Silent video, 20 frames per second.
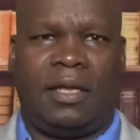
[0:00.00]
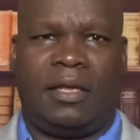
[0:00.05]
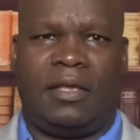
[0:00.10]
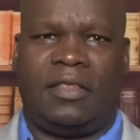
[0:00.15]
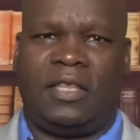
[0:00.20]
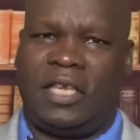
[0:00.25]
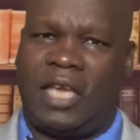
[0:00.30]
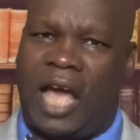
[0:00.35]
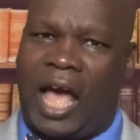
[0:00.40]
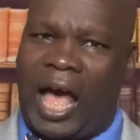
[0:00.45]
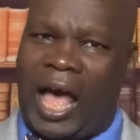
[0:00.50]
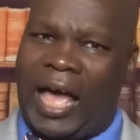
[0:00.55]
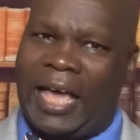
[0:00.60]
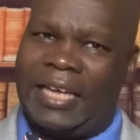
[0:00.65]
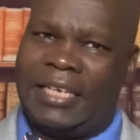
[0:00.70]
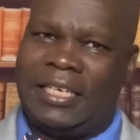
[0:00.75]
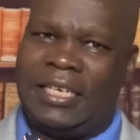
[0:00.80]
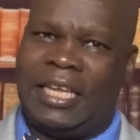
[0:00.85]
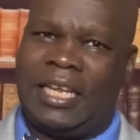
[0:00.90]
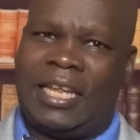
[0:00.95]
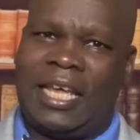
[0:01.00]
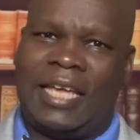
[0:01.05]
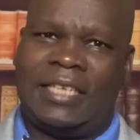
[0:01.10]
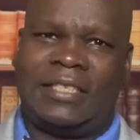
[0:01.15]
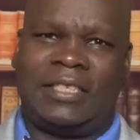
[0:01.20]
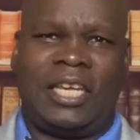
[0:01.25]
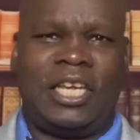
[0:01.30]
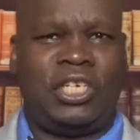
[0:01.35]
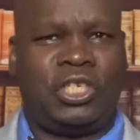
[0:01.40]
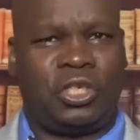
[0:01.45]
the
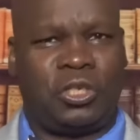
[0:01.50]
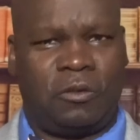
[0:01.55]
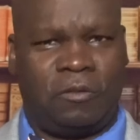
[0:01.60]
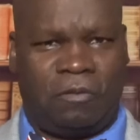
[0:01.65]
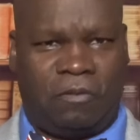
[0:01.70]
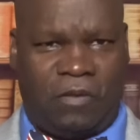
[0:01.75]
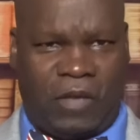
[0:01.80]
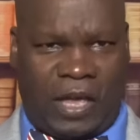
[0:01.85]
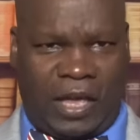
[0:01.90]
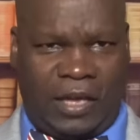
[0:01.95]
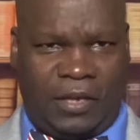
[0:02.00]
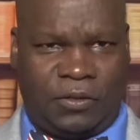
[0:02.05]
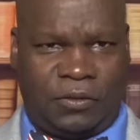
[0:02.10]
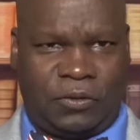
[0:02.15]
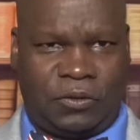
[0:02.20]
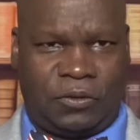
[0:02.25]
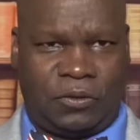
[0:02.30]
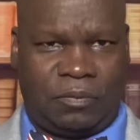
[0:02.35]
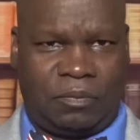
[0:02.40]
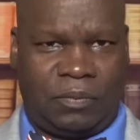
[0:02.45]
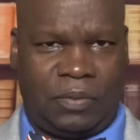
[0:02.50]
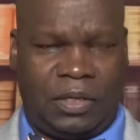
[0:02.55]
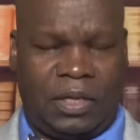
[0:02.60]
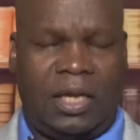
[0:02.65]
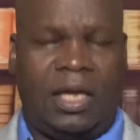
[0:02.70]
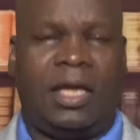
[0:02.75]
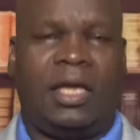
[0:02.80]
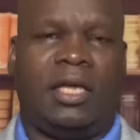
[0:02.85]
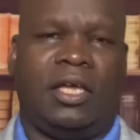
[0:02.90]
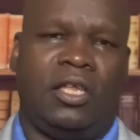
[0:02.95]
idealization phase.
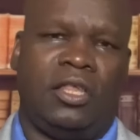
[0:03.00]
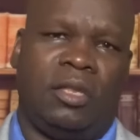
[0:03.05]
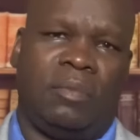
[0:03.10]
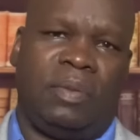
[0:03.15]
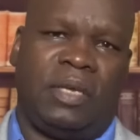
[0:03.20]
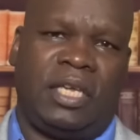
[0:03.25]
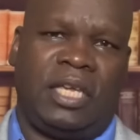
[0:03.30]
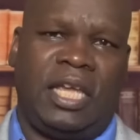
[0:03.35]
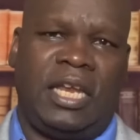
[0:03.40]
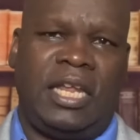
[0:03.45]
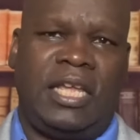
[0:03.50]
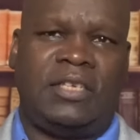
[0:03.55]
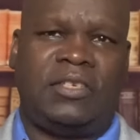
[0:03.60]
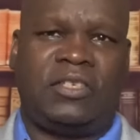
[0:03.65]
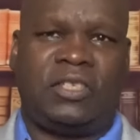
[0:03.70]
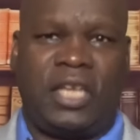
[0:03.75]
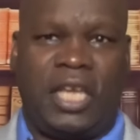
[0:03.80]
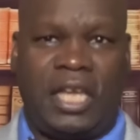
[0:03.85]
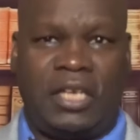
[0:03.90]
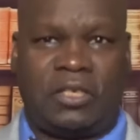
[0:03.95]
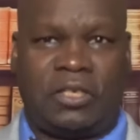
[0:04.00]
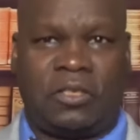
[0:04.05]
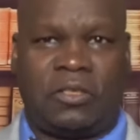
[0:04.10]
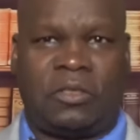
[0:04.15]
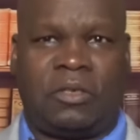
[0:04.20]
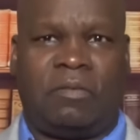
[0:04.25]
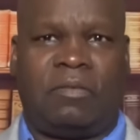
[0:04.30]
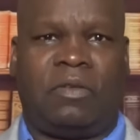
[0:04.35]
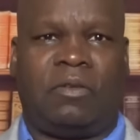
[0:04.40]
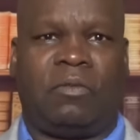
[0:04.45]
In the beginning stages
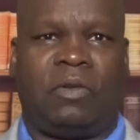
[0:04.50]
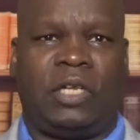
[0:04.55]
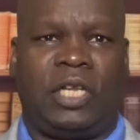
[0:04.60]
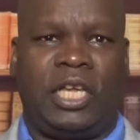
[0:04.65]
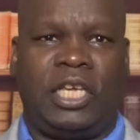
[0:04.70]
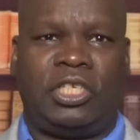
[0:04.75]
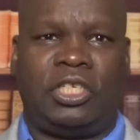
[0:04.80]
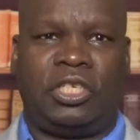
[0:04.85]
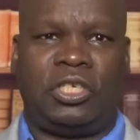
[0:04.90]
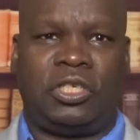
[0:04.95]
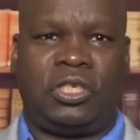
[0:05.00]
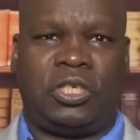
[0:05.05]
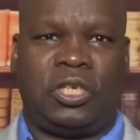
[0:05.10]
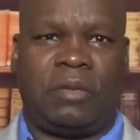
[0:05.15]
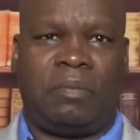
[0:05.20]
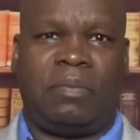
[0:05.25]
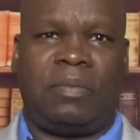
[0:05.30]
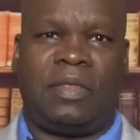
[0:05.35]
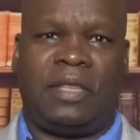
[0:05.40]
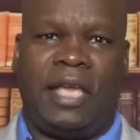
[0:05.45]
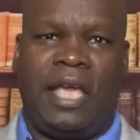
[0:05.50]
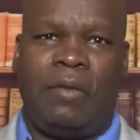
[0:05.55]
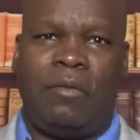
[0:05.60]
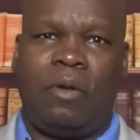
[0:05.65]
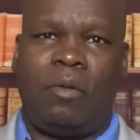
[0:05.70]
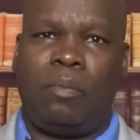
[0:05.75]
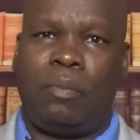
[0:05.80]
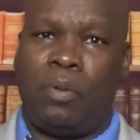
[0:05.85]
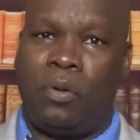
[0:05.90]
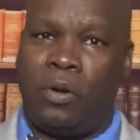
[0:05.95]
of the relationship, they
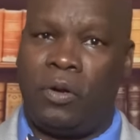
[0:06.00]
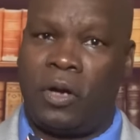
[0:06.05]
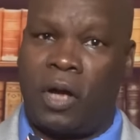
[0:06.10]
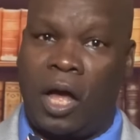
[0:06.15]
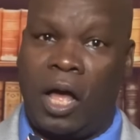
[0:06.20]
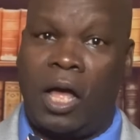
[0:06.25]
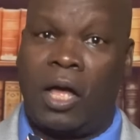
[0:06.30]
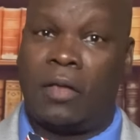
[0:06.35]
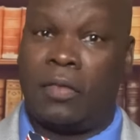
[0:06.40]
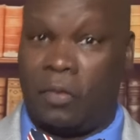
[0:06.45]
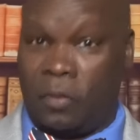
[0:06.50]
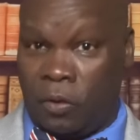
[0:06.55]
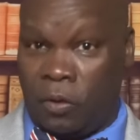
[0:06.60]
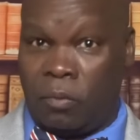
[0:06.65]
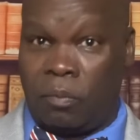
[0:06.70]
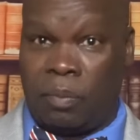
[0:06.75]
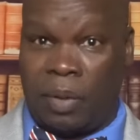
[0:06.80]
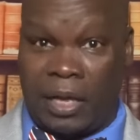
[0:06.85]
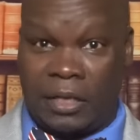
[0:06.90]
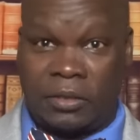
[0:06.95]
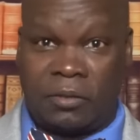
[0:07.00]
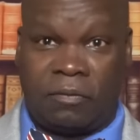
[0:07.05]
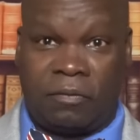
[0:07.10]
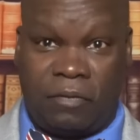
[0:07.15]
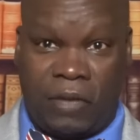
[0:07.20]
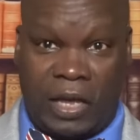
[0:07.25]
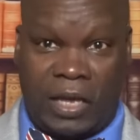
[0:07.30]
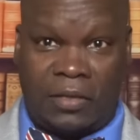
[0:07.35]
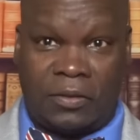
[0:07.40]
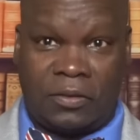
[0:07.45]
will put on their best
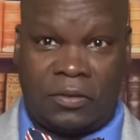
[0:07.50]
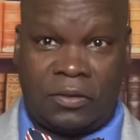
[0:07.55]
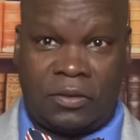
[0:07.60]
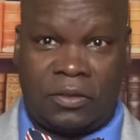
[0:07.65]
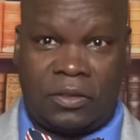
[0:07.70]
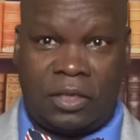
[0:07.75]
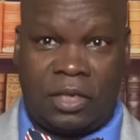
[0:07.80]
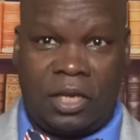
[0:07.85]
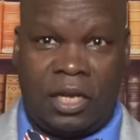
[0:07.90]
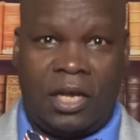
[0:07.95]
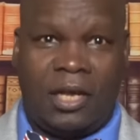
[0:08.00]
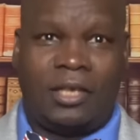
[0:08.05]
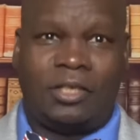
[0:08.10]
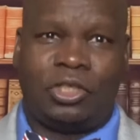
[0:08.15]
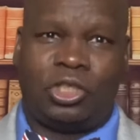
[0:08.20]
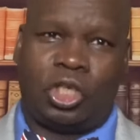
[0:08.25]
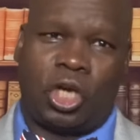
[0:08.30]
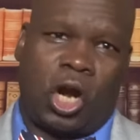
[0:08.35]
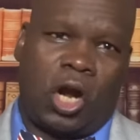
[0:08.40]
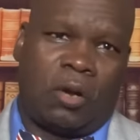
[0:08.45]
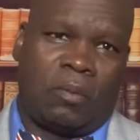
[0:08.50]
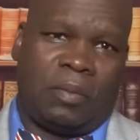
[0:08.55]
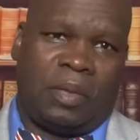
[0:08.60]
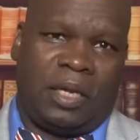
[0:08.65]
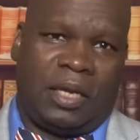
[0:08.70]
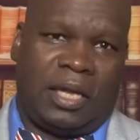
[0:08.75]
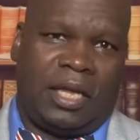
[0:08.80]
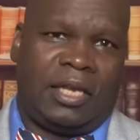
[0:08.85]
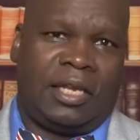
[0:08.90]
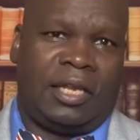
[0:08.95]
face,
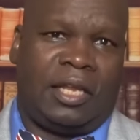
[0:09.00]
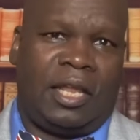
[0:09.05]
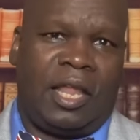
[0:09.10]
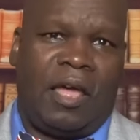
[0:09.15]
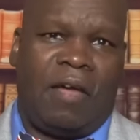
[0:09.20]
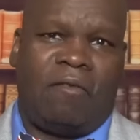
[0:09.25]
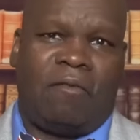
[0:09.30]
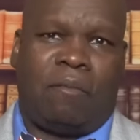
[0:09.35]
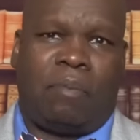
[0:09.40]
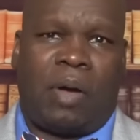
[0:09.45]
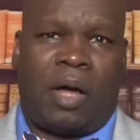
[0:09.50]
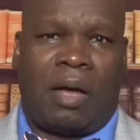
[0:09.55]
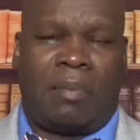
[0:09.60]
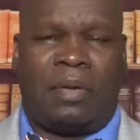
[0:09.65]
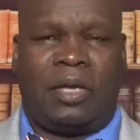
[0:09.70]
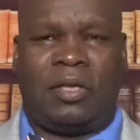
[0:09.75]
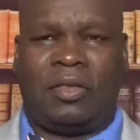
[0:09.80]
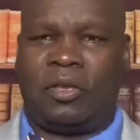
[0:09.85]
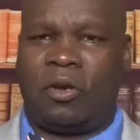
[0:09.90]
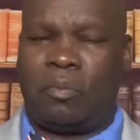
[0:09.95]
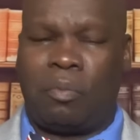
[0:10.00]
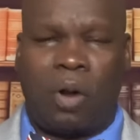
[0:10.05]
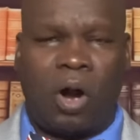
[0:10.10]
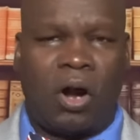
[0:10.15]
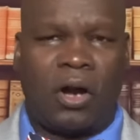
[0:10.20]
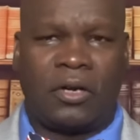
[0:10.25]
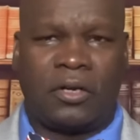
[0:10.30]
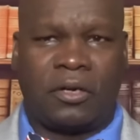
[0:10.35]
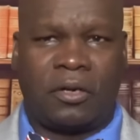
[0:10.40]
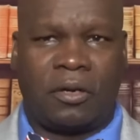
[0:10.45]
charming and love-bombing their
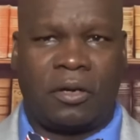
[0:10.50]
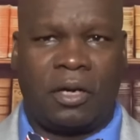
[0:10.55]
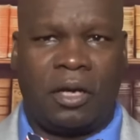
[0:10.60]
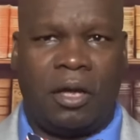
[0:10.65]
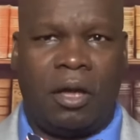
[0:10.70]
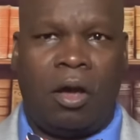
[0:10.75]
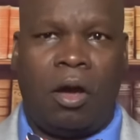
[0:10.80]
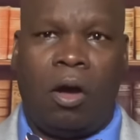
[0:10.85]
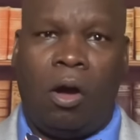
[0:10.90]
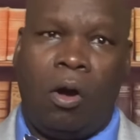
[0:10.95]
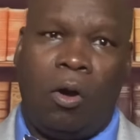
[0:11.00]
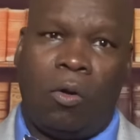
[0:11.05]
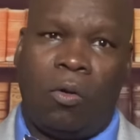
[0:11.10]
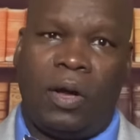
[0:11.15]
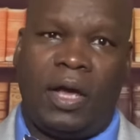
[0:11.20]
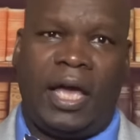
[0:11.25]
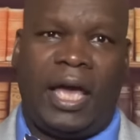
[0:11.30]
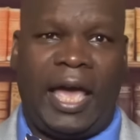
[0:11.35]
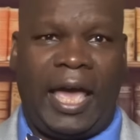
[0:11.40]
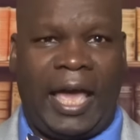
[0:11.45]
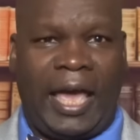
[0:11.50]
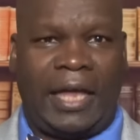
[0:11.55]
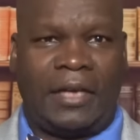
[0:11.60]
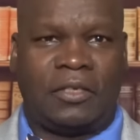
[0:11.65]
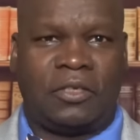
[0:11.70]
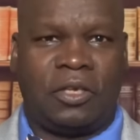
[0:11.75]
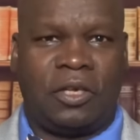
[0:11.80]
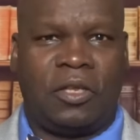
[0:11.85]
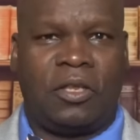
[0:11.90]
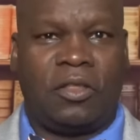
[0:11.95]
partner. Oh, and
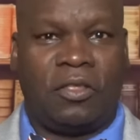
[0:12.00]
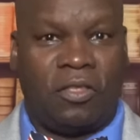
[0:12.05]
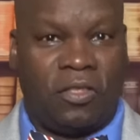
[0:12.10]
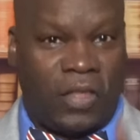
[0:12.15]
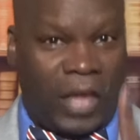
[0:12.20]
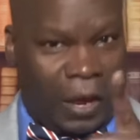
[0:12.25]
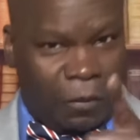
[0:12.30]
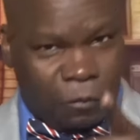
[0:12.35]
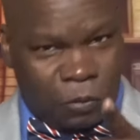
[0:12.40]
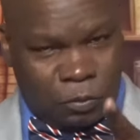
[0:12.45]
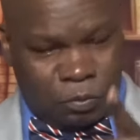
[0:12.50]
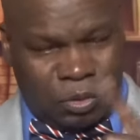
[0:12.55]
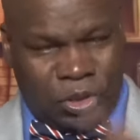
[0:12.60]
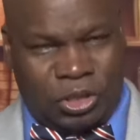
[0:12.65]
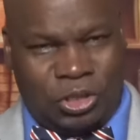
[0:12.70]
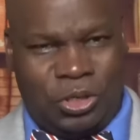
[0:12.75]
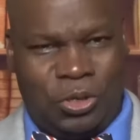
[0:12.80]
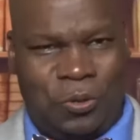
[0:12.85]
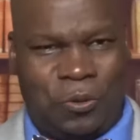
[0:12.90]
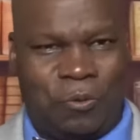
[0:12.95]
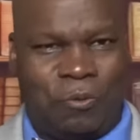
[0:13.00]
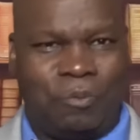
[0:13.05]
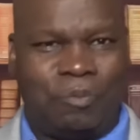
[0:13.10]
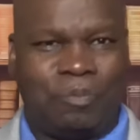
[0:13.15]
that would be you.